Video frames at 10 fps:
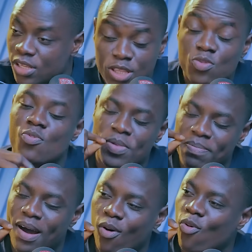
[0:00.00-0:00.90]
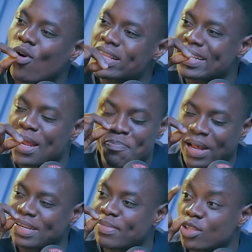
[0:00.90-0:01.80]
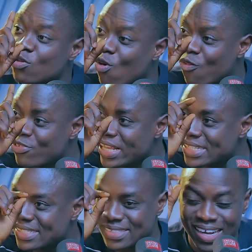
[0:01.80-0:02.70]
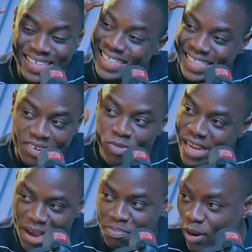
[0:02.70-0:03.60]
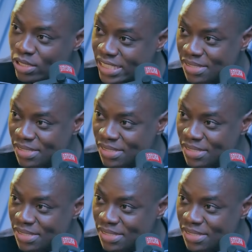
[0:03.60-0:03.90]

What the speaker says: It took me about what in a parliament 12 years now. This way I'm about